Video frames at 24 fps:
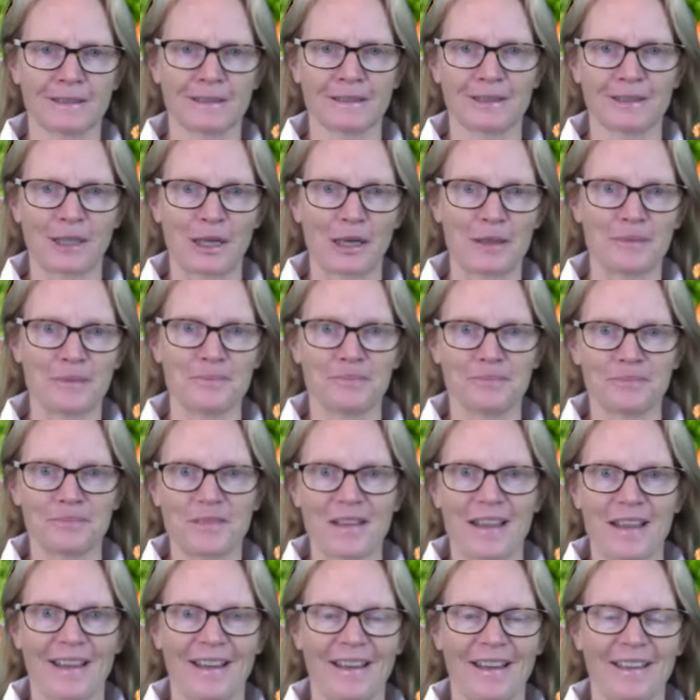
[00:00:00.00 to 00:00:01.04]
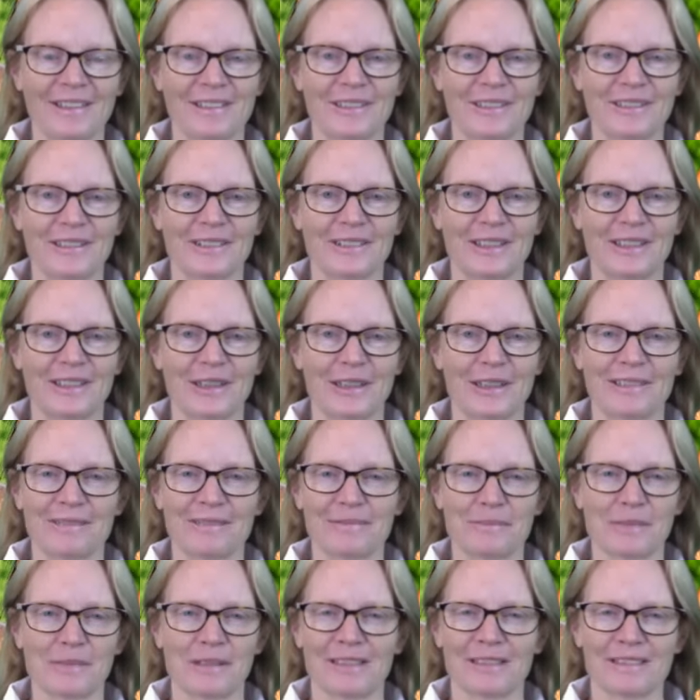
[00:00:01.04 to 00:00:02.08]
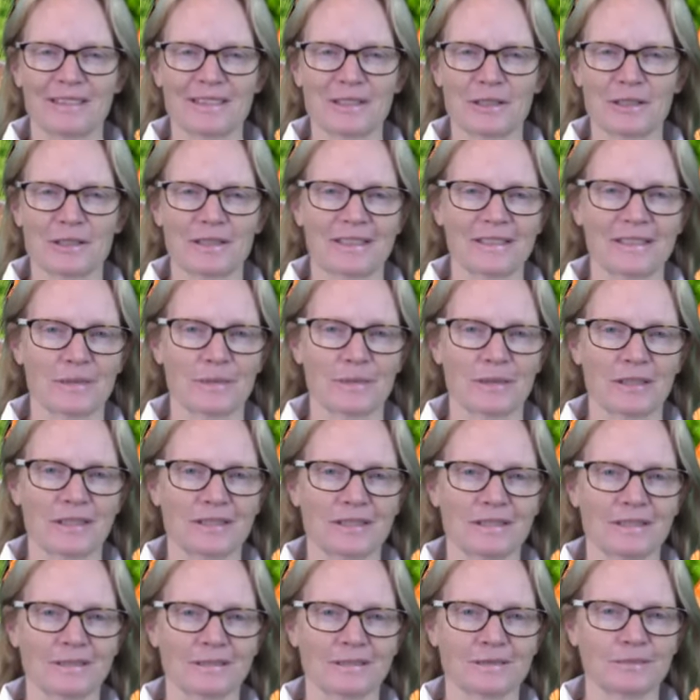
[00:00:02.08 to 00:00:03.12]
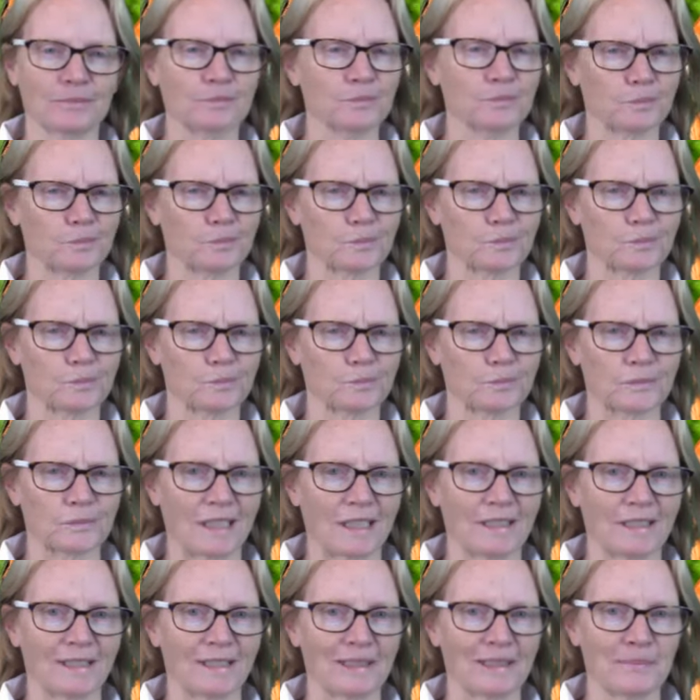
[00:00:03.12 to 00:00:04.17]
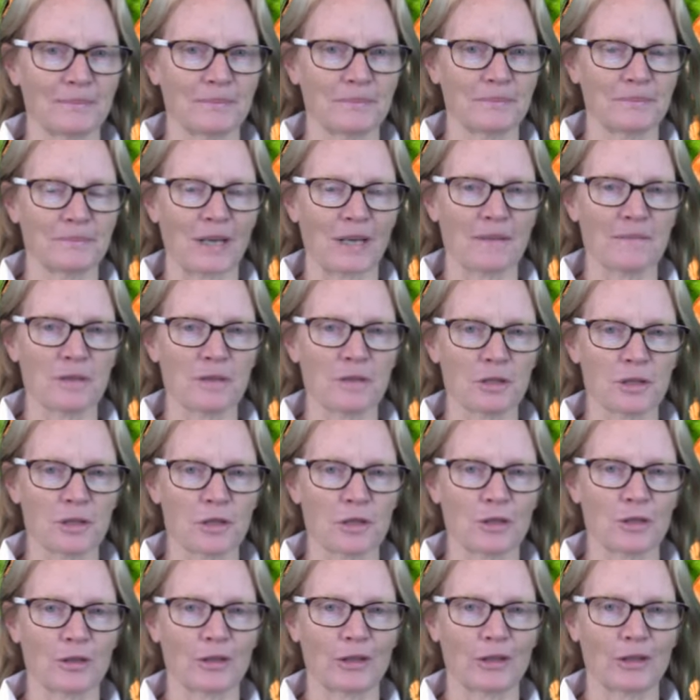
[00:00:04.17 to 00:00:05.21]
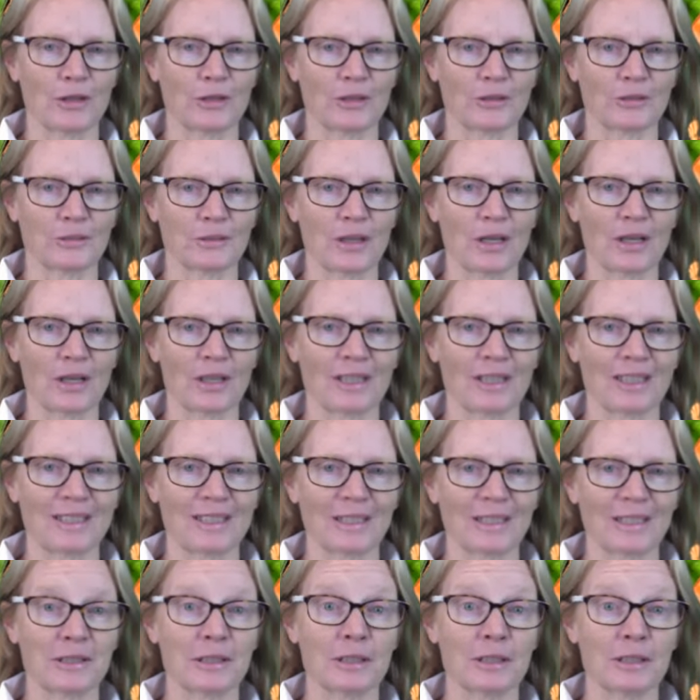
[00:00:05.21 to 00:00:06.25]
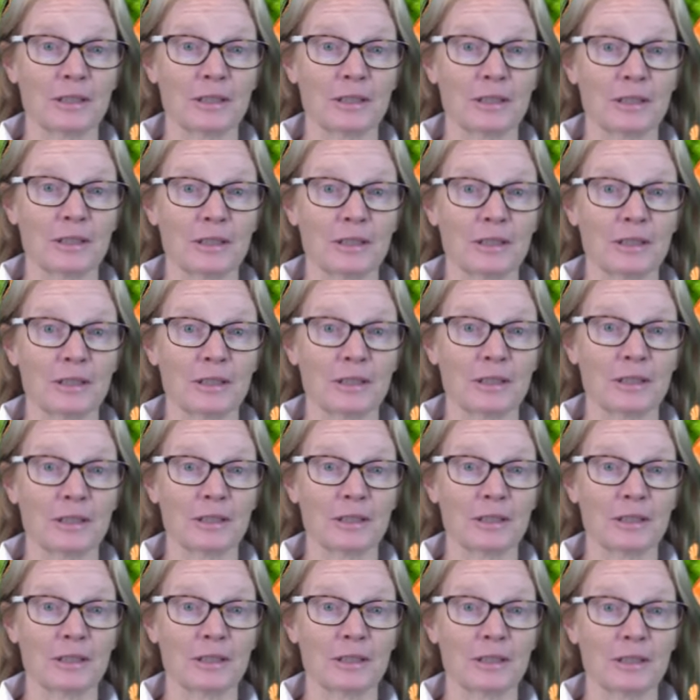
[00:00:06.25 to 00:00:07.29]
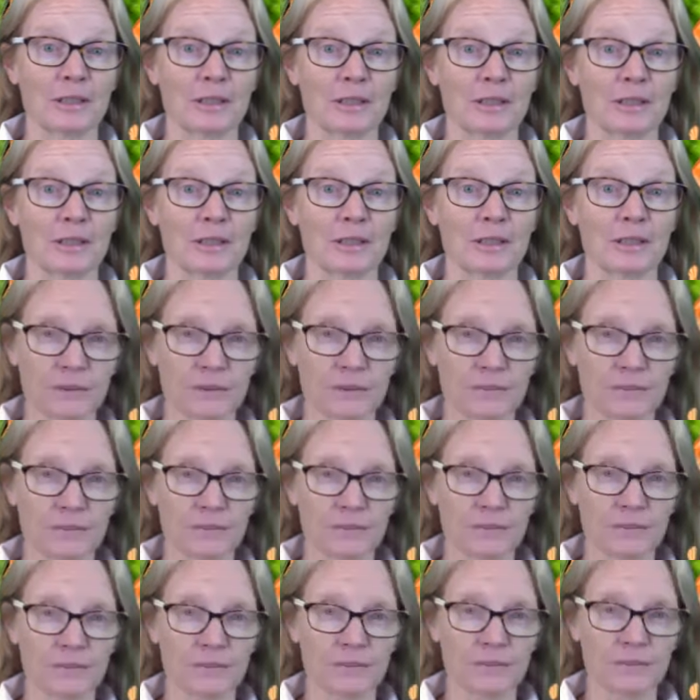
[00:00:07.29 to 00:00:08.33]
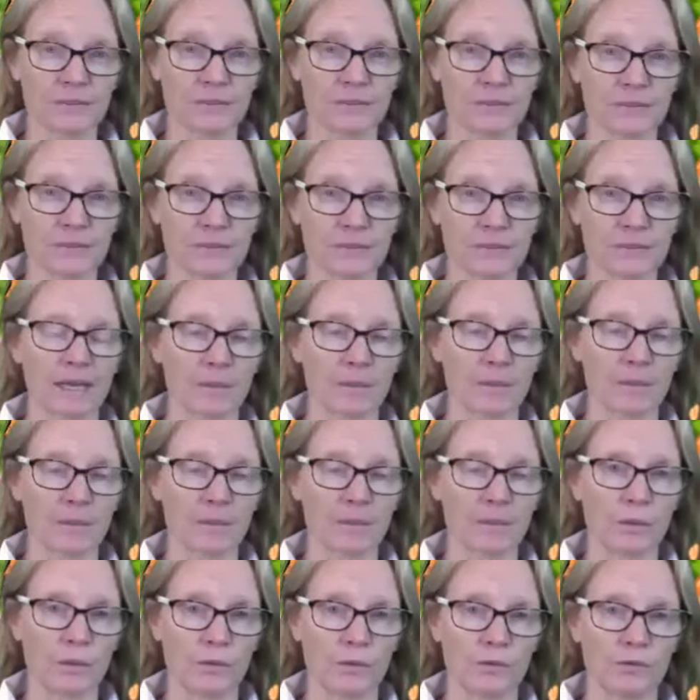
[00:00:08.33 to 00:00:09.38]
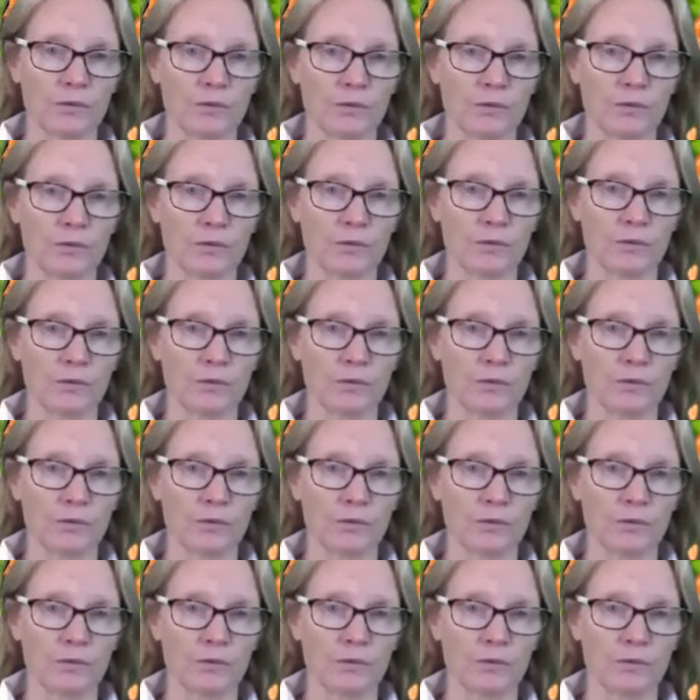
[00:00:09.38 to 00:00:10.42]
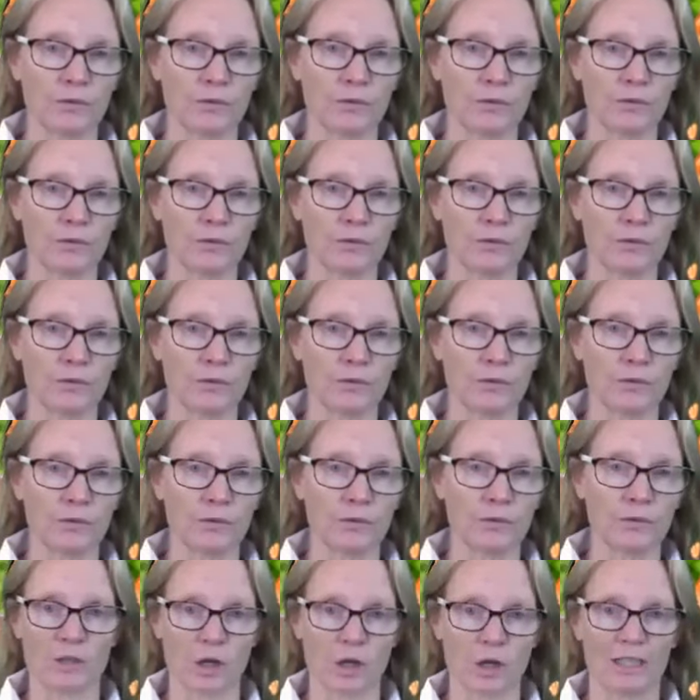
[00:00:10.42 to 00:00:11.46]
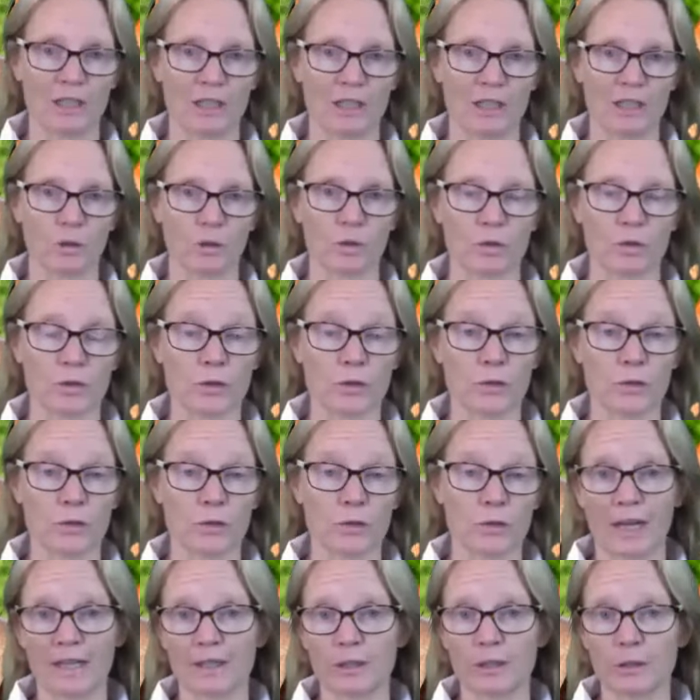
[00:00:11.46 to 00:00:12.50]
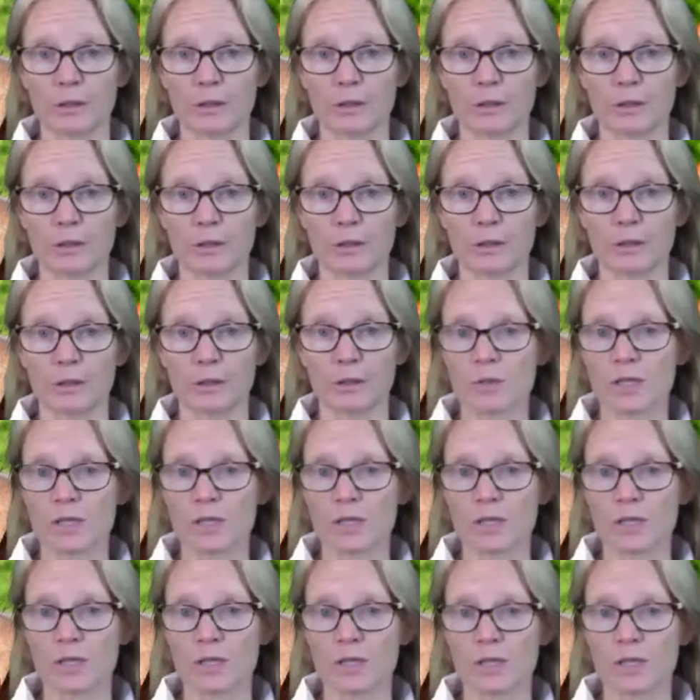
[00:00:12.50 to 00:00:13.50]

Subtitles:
And my answer to that is, well, I'm not sure that you're right. I think it is all about feel. It's all about what you feel when you are training your horse or riding your horse.